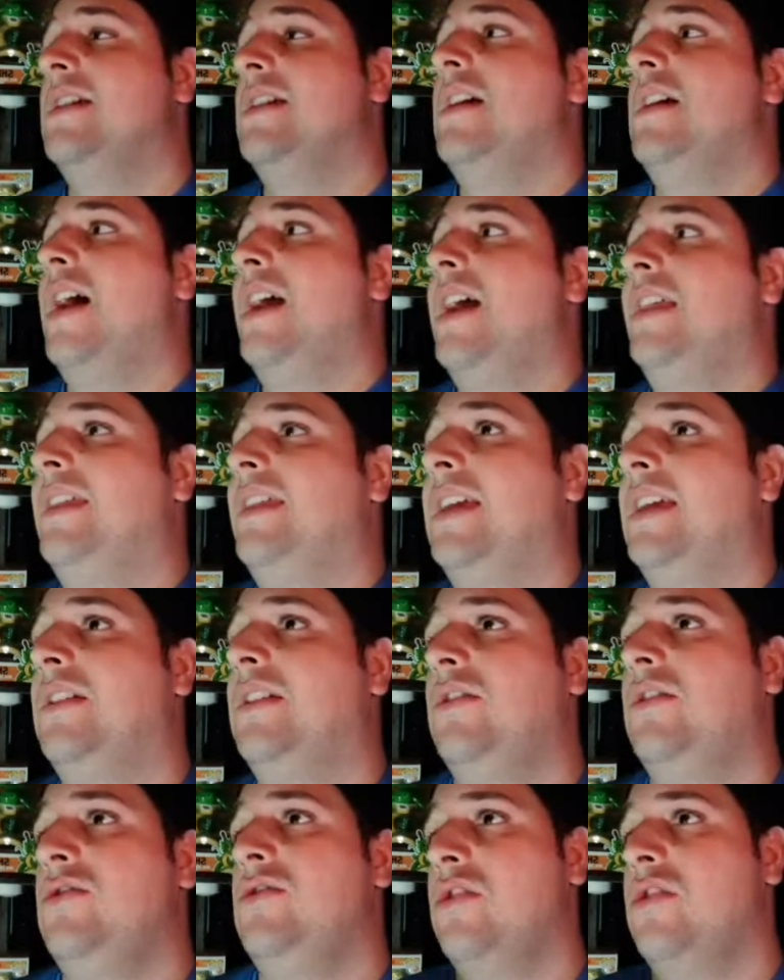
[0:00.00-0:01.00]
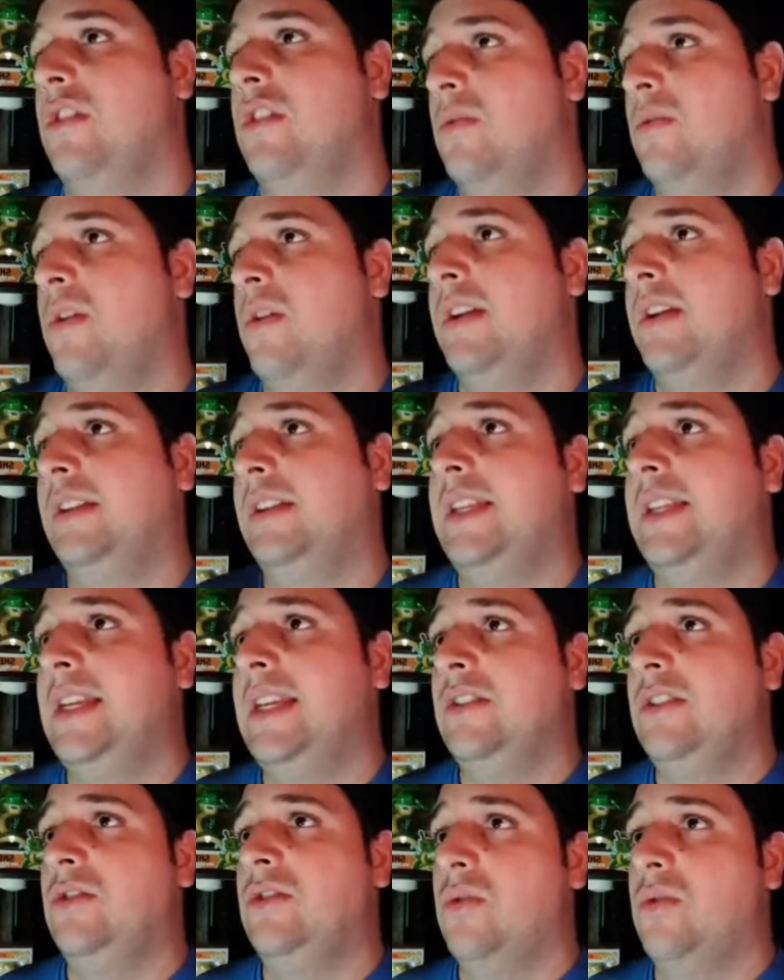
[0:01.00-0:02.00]
I think you're going to want to
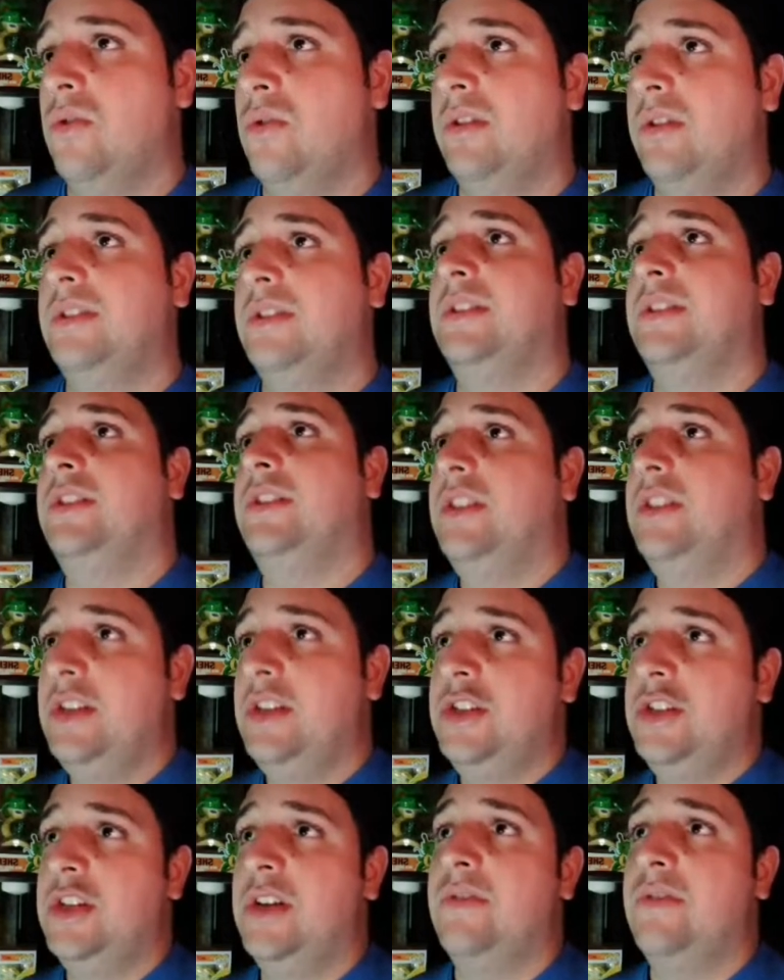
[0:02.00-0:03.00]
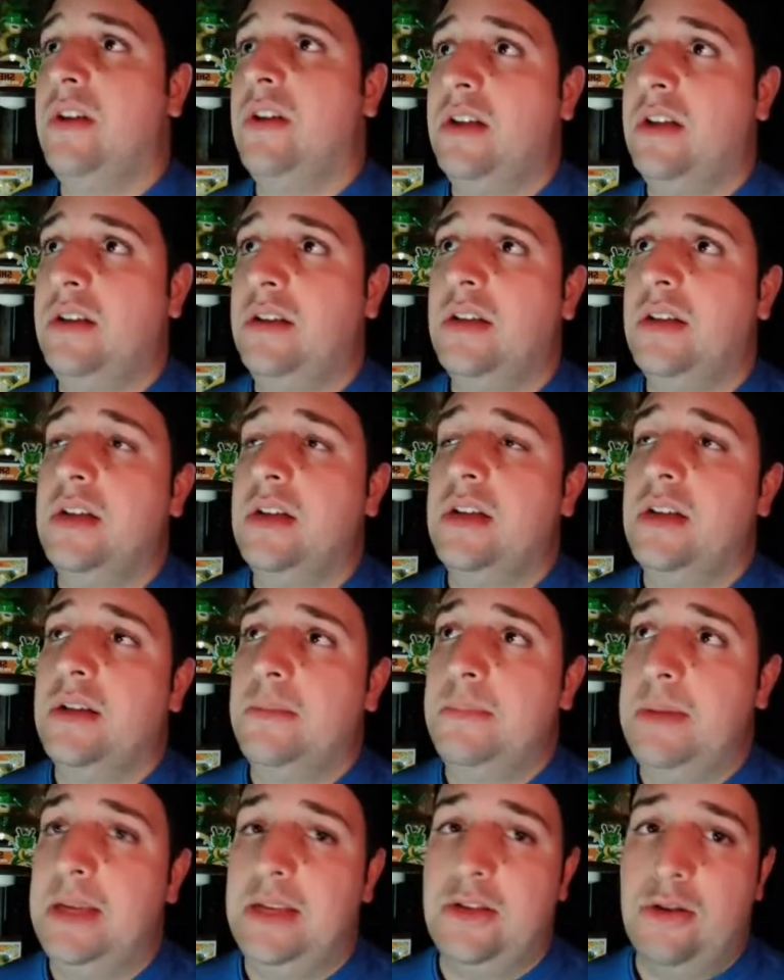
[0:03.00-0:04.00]
lean towards Sin Shenron
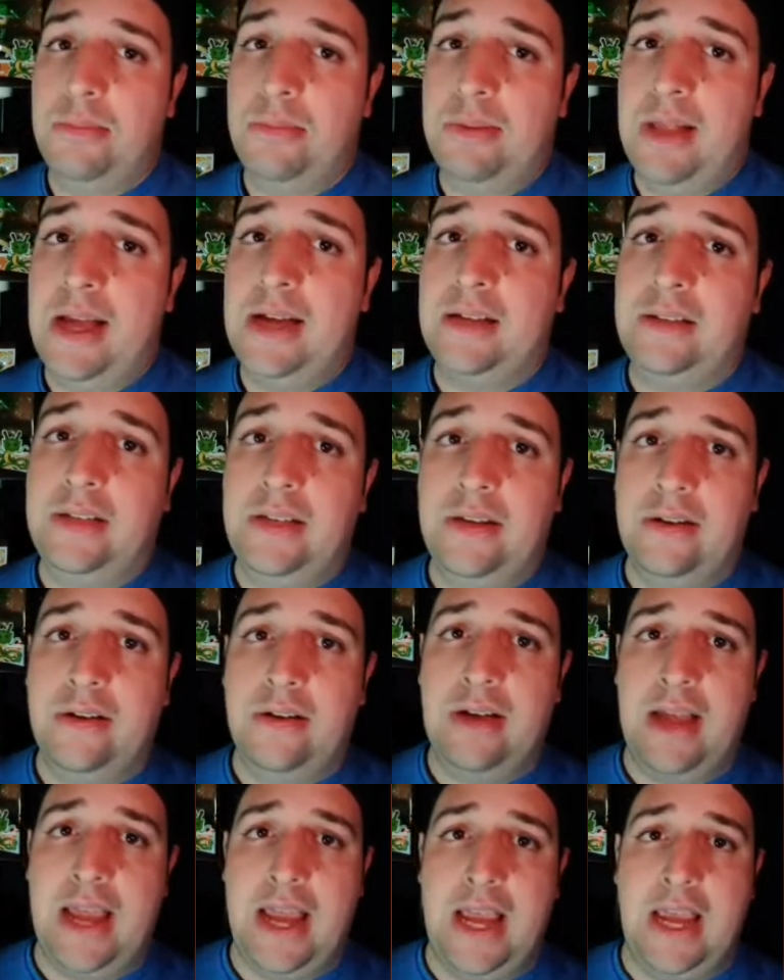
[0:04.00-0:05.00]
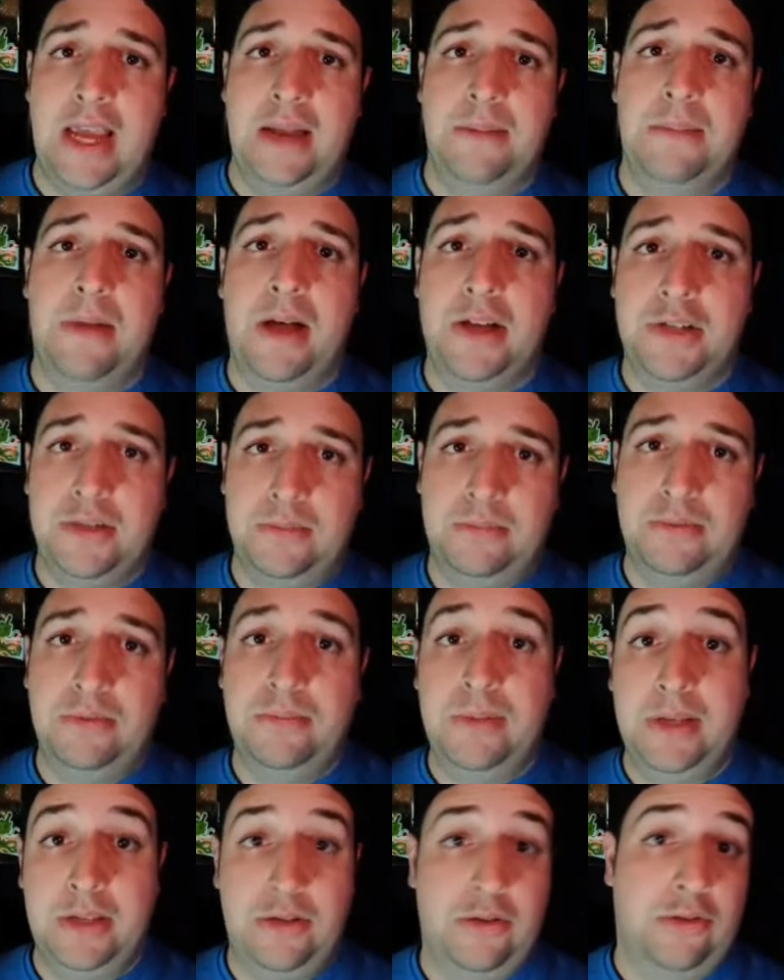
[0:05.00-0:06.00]
being your black leader and Majin Buu
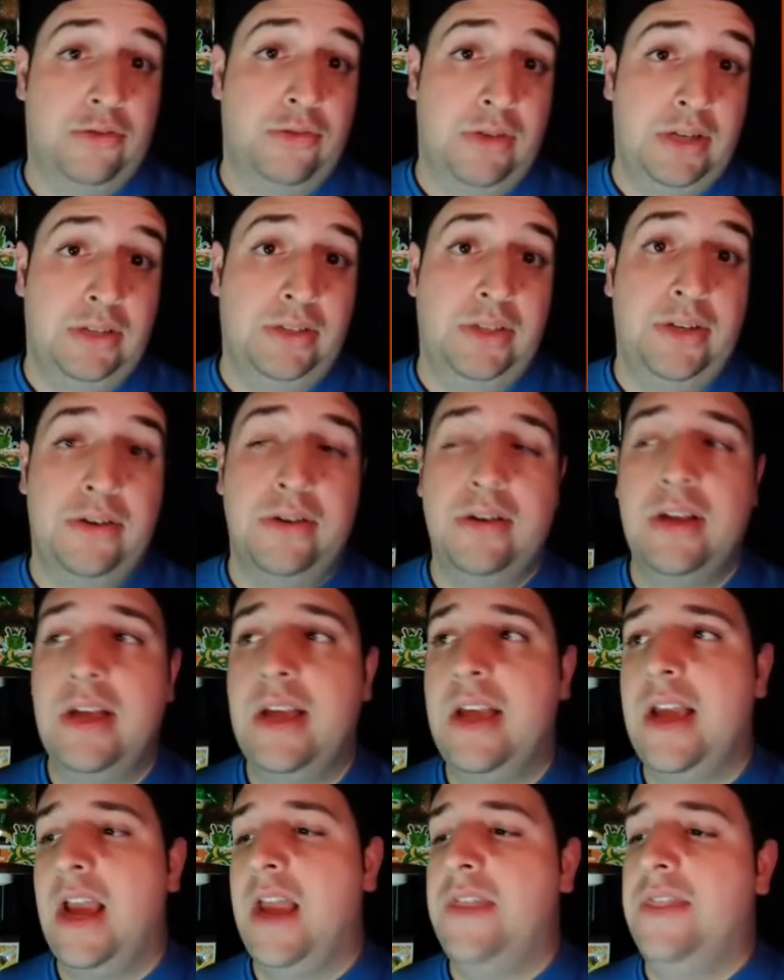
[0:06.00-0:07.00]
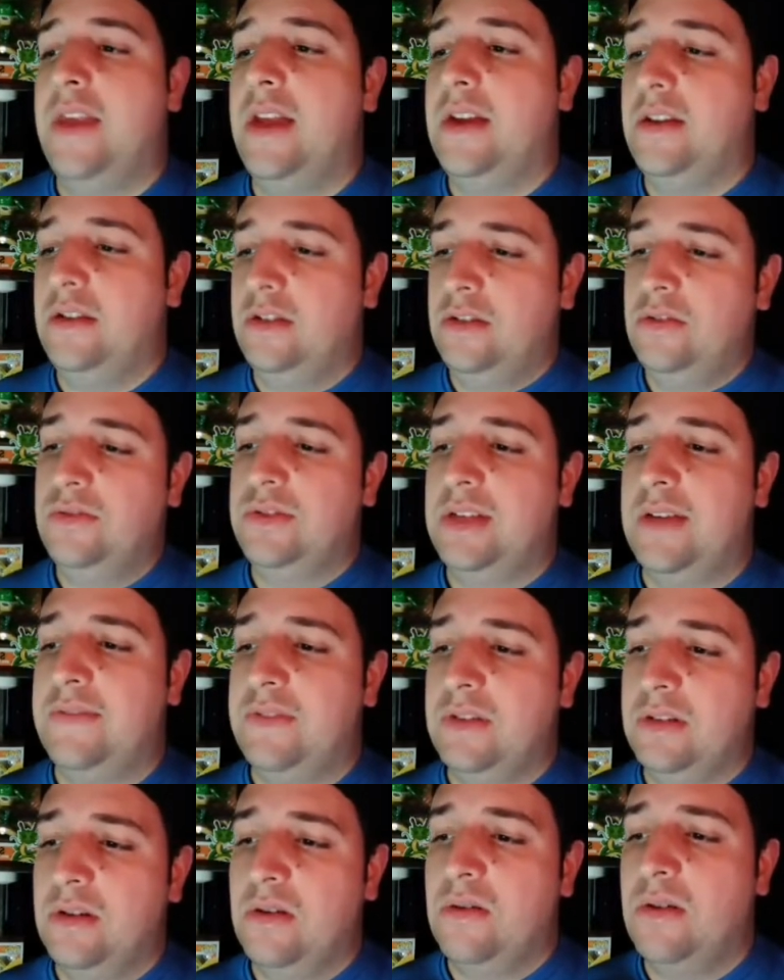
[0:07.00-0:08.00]
being your green leader. And then
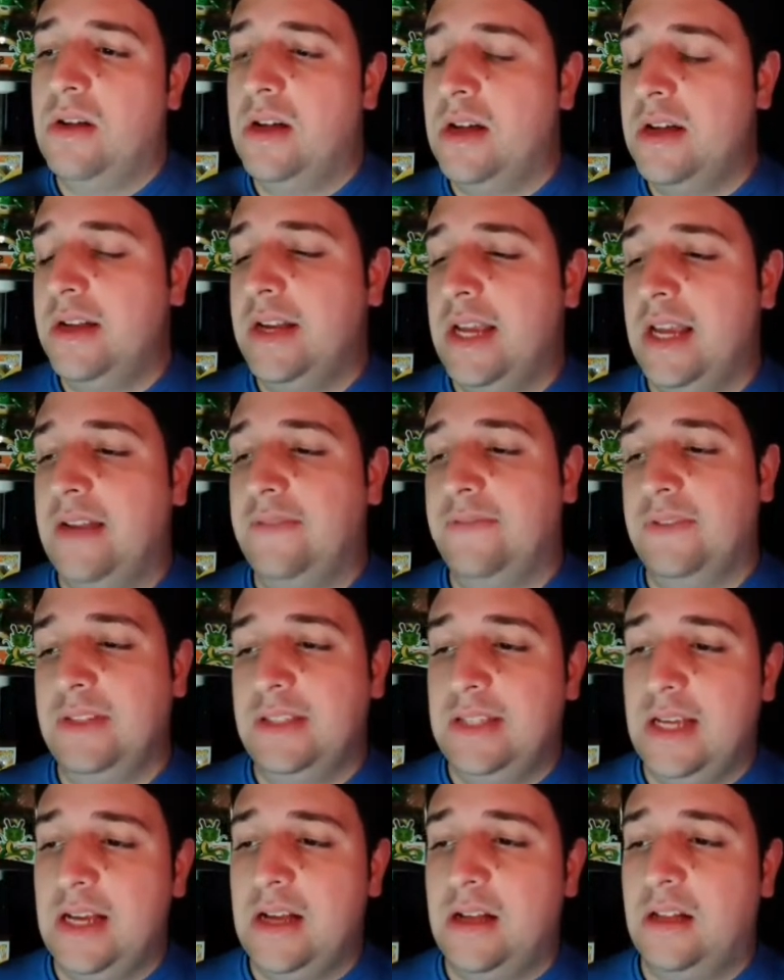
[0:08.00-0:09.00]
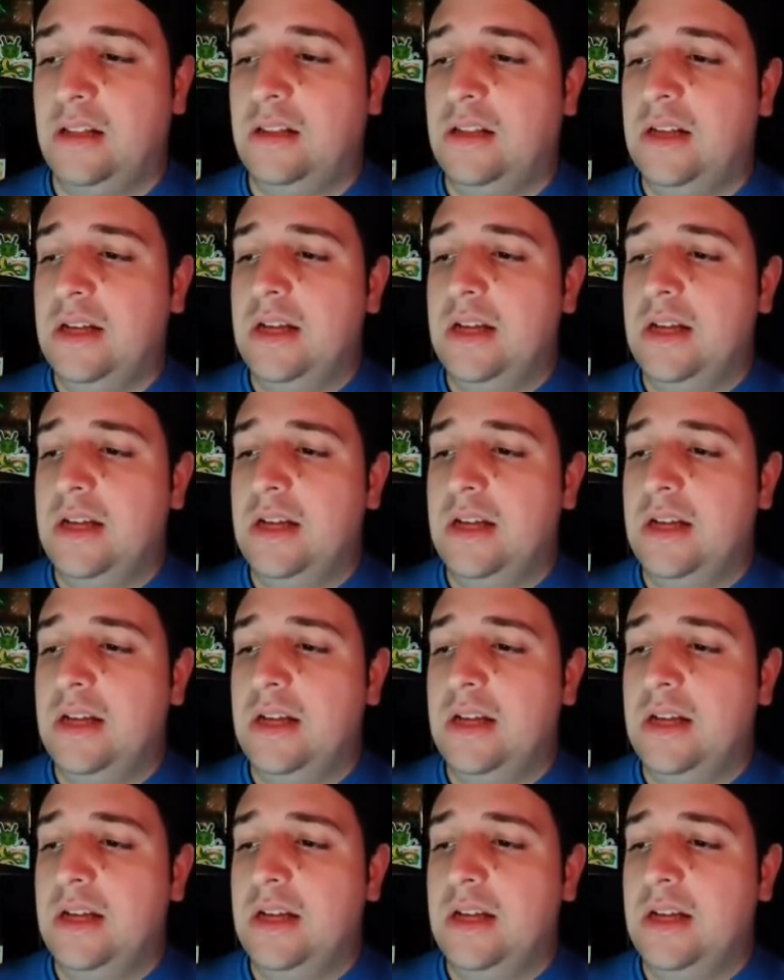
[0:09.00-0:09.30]
U7 Gohan and Videl,